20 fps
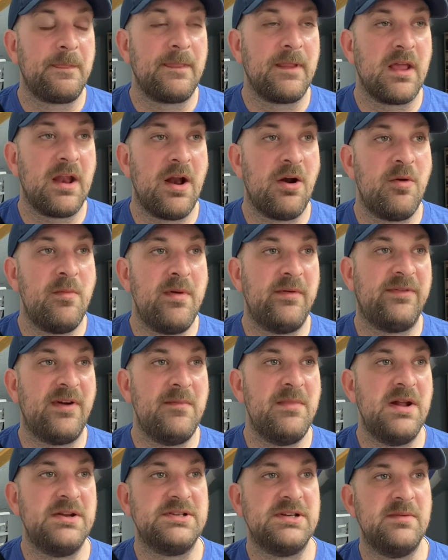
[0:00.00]
I don't remember if I
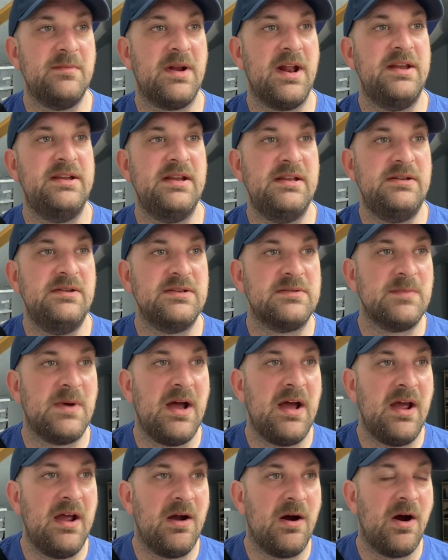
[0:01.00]
mentioned it, but I did use
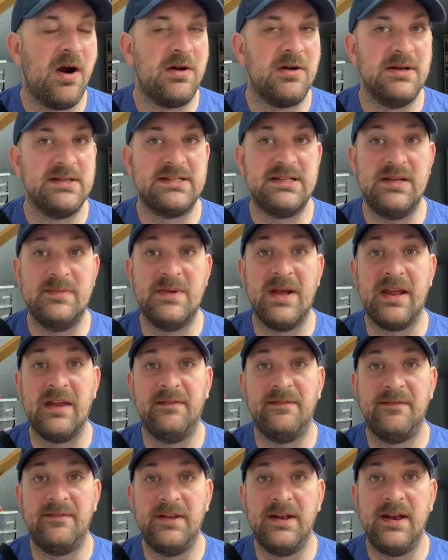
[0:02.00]
my Harder and Steenbeck
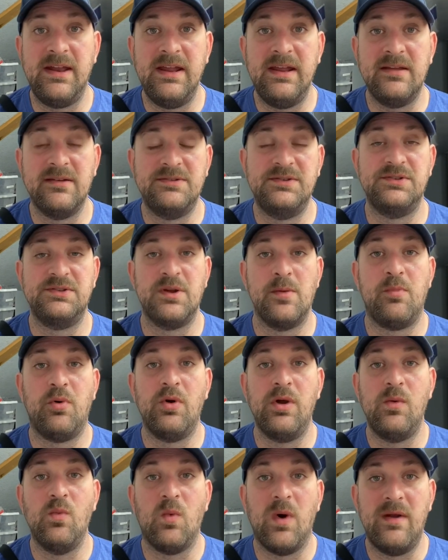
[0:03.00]
Infinity. I was using a
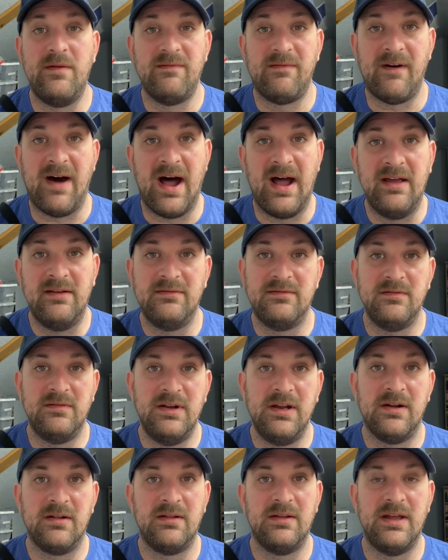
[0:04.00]
0.15
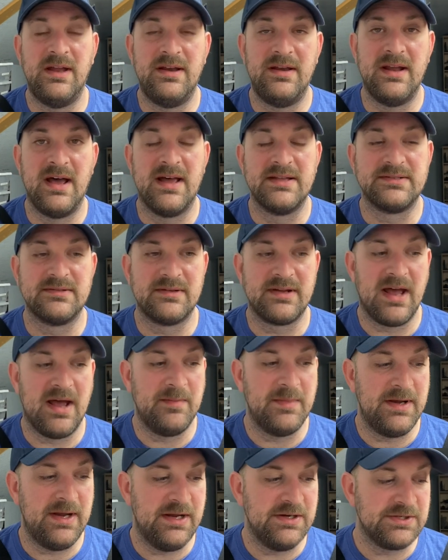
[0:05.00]
needle and nozzle
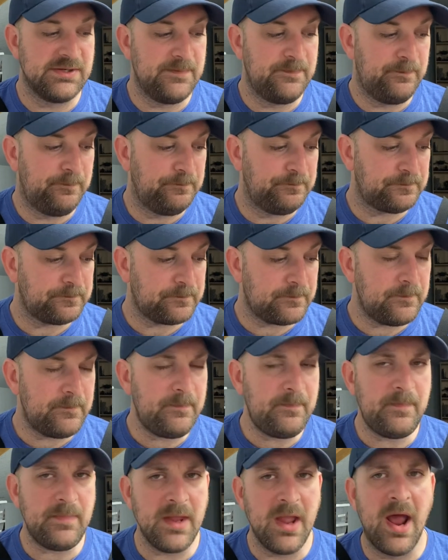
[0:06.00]
combination.
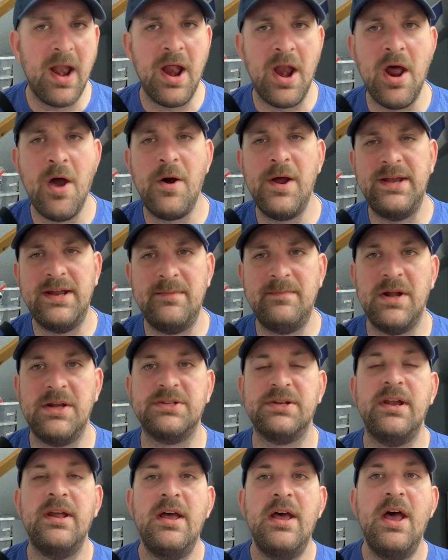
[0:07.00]
And I know I did
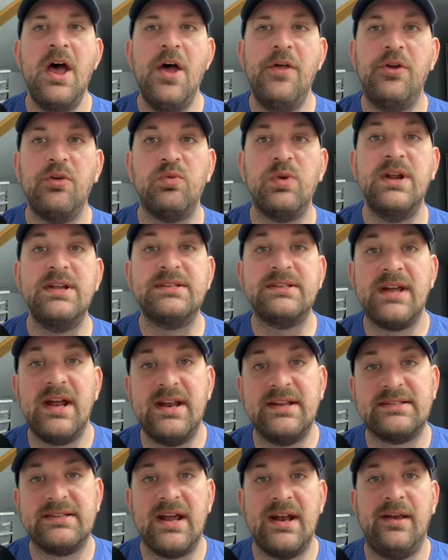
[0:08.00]
mention, the reason I
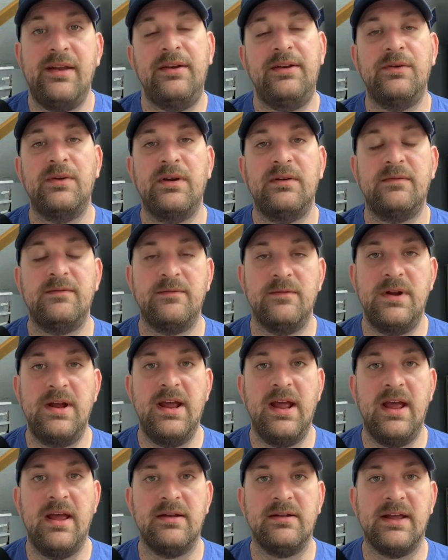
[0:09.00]
decided to do it
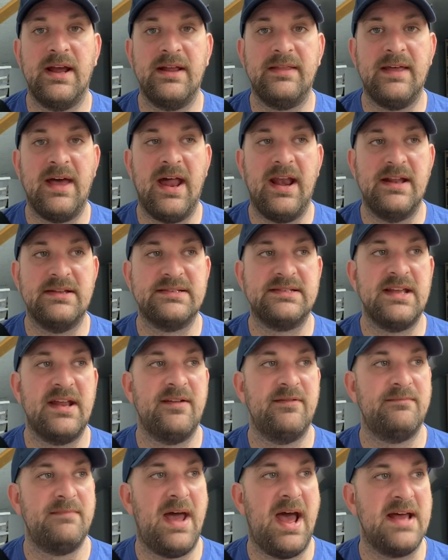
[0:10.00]
freehand like that instead
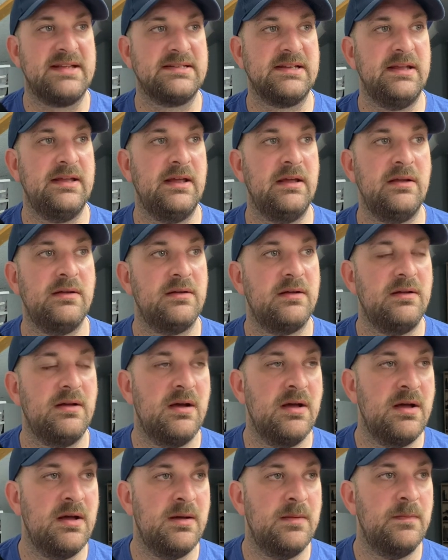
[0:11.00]
of masking
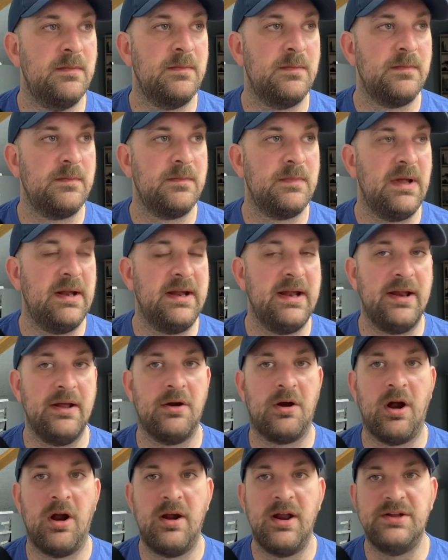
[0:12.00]
um, and getting
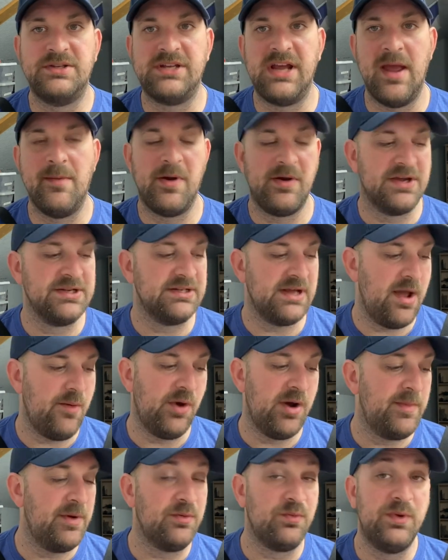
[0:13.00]
a hard edge camo, because it
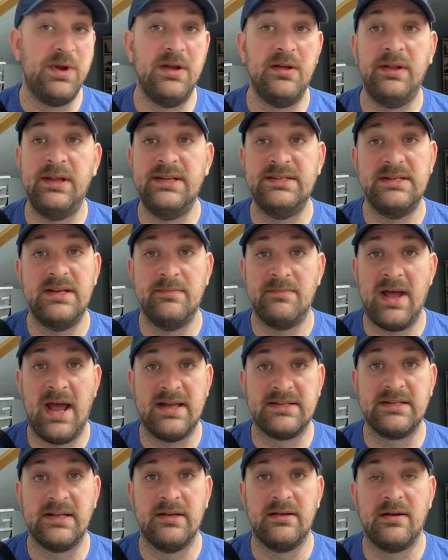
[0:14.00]
would have been real easy to
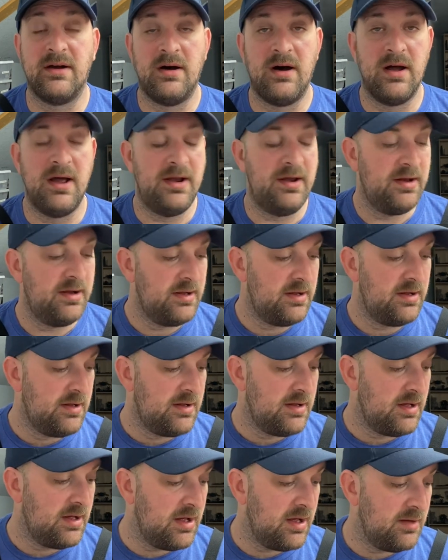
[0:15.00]
mask it on
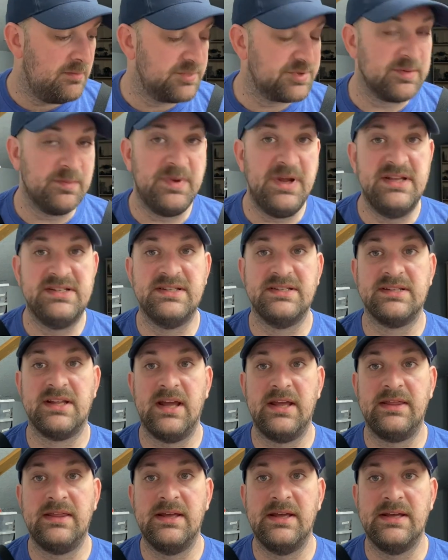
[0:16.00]
um, some pieces
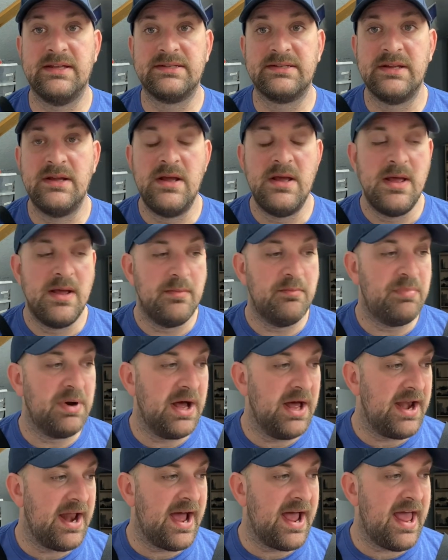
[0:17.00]
like this.
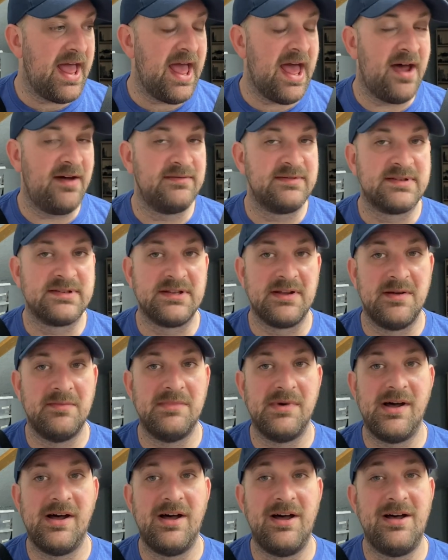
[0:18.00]
But I have
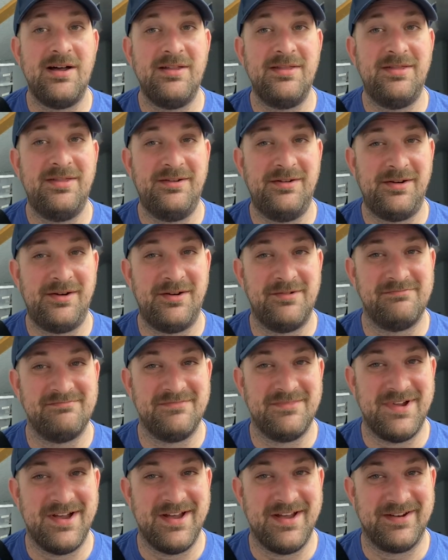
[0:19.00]
some other
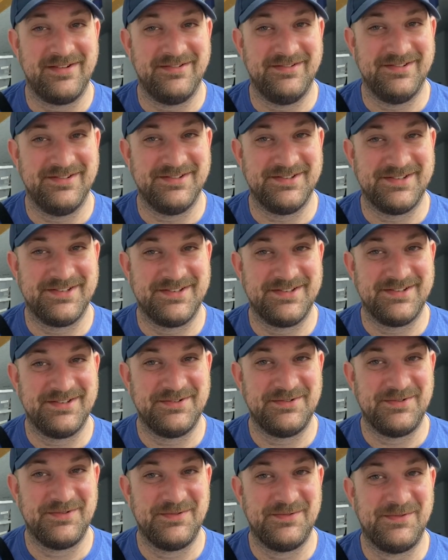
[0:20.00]
models
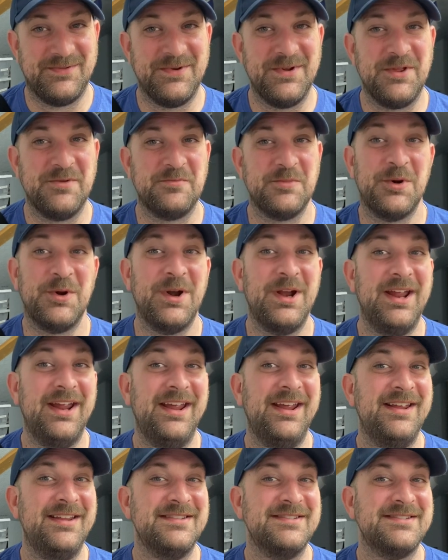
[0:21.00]
for the
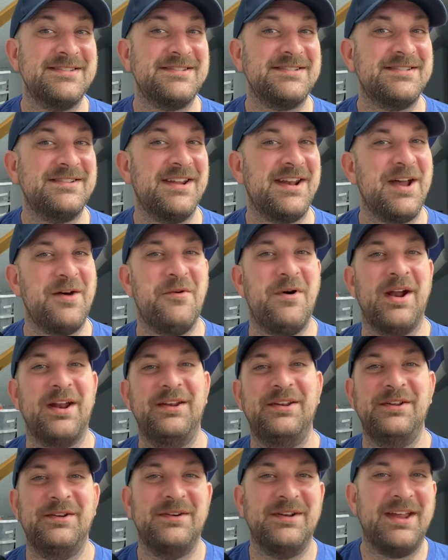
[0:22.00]
Marines that I want
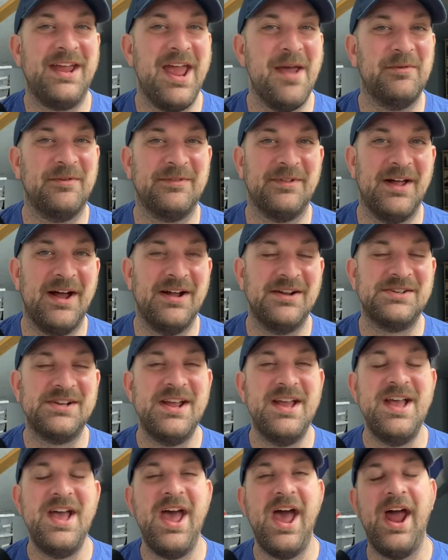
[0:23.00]
to do in camouflage.
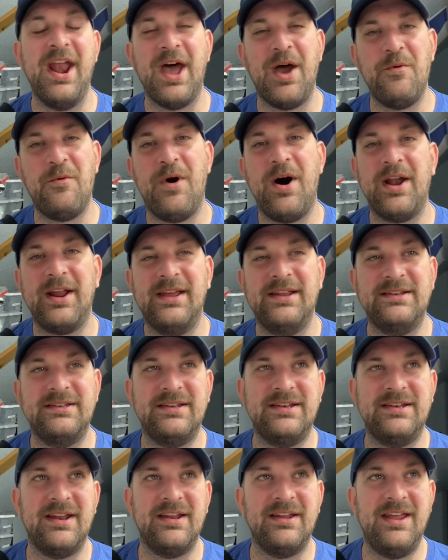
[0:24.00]
And I want it,
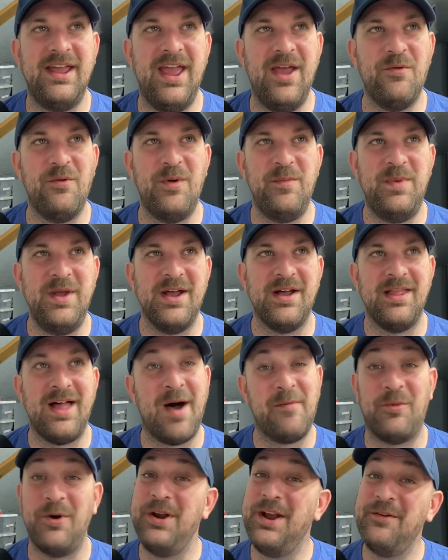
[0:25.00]
it would be a
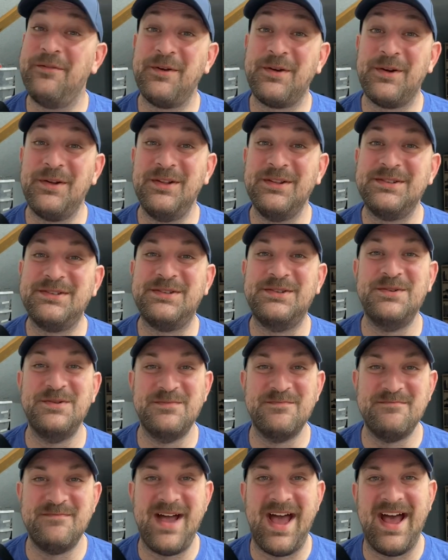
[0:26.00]
lot more difficult to
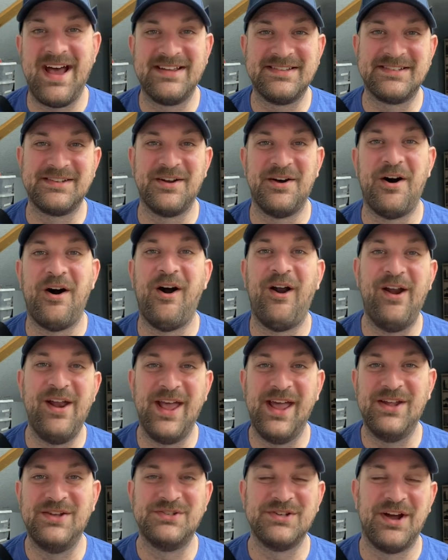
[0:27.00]
mask a hard
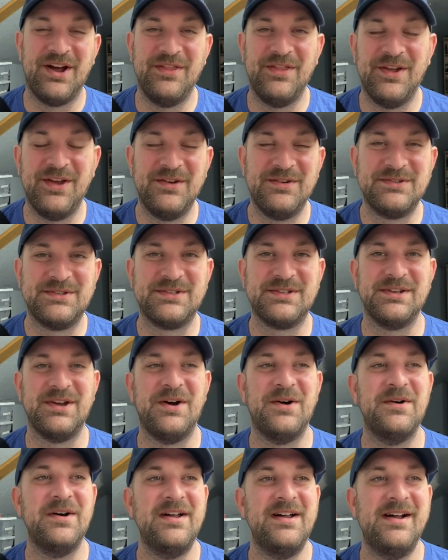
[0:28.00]
edge on those.
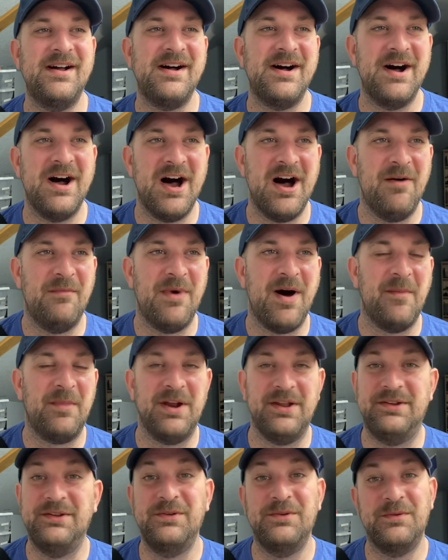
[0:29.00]
So um, I'm
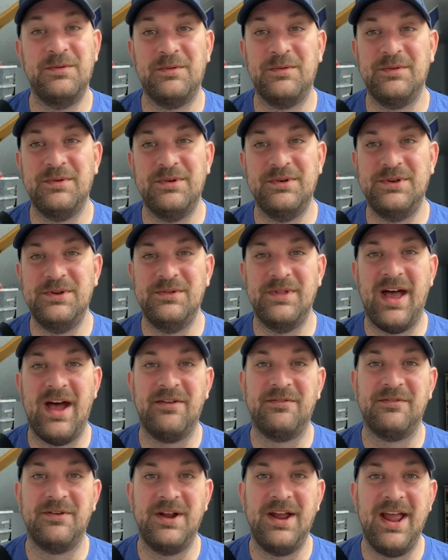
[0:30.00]
going to do, do
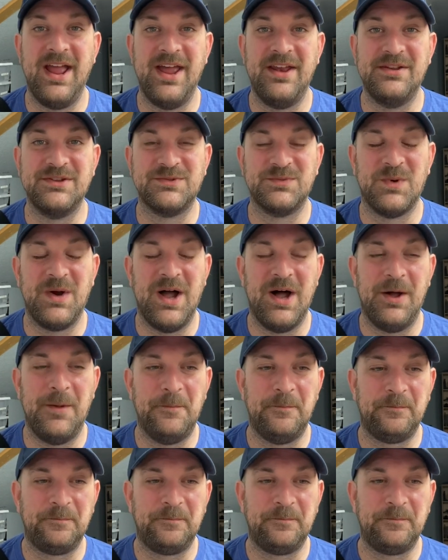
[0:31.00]
that freehand as well.